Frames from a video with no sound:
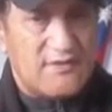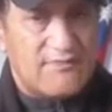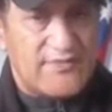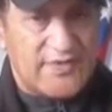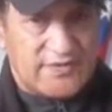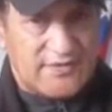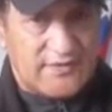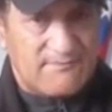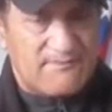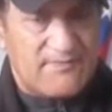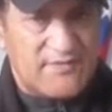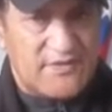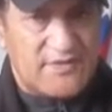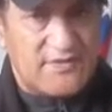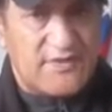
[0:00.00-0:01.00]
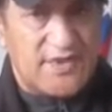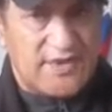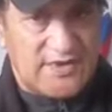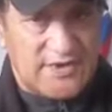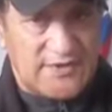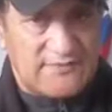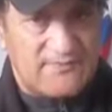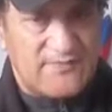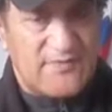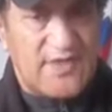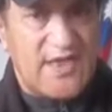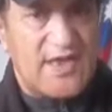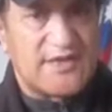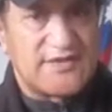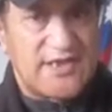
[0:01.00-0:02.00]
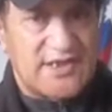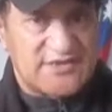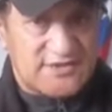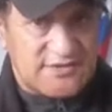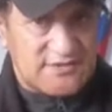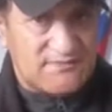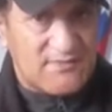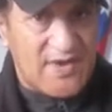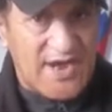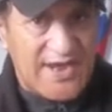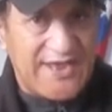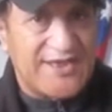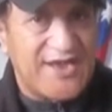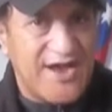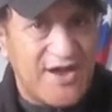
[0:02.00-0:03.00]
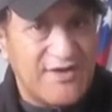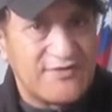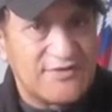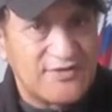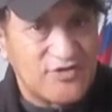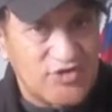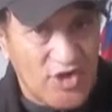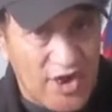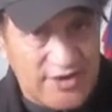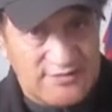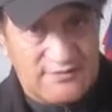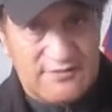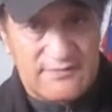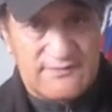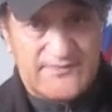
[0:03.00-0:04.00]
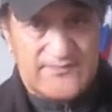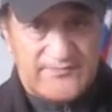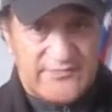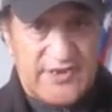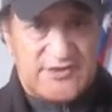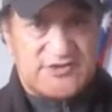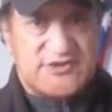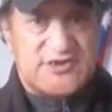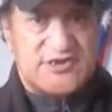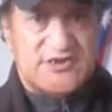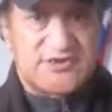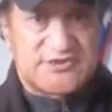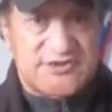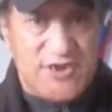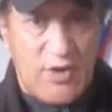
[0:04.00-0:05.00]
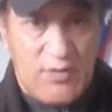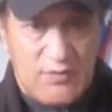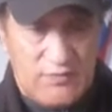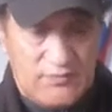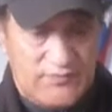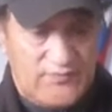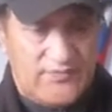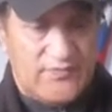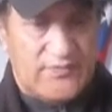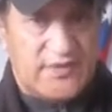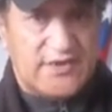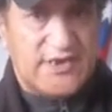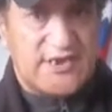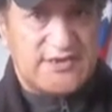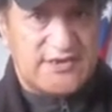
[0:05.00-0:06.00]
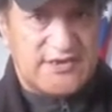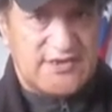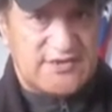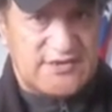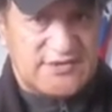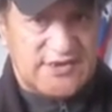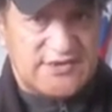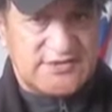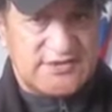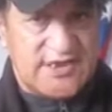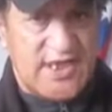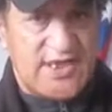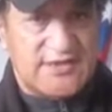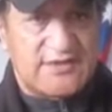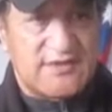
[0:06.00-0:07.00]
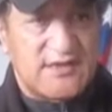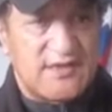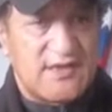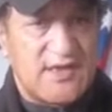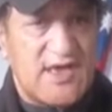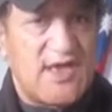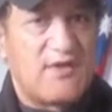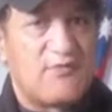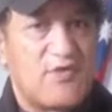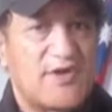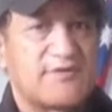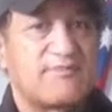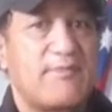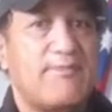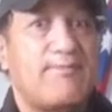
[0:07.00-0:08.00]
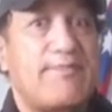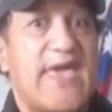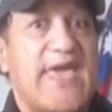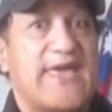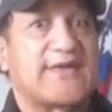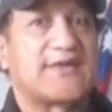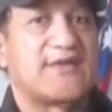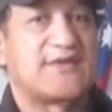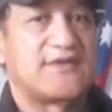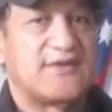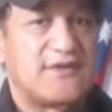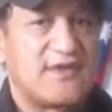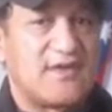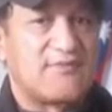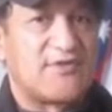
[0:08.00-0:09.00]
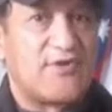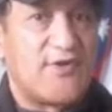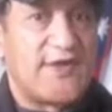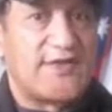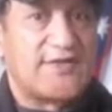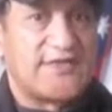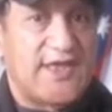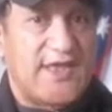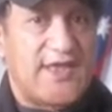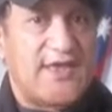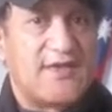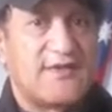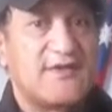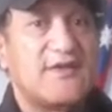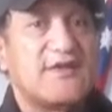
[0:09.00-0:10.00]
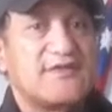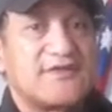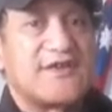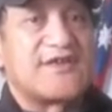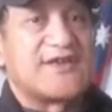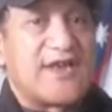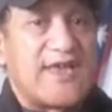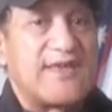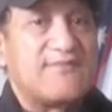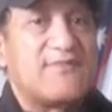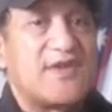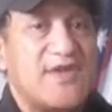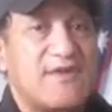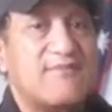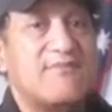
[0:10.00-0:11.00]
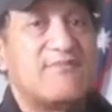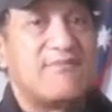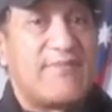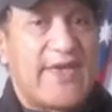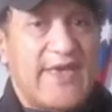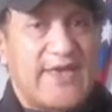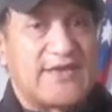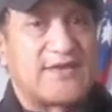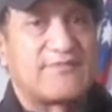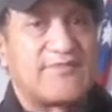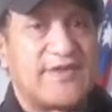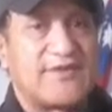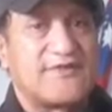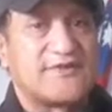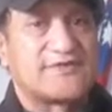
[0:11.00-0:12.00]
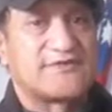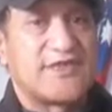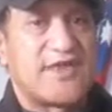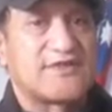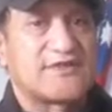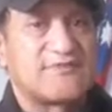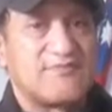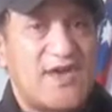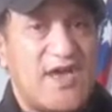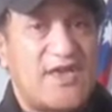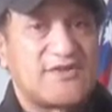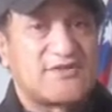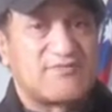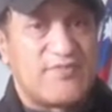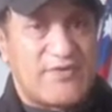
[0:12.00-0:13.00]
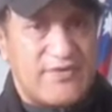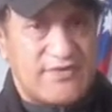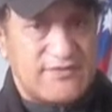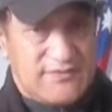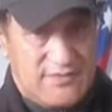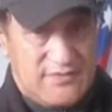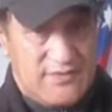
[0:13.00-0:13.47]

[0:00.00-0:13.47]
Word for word: Britain, to England, and that's my own title that she stole in 1868. I want back. I'm going there to claim him back because that's my spirit,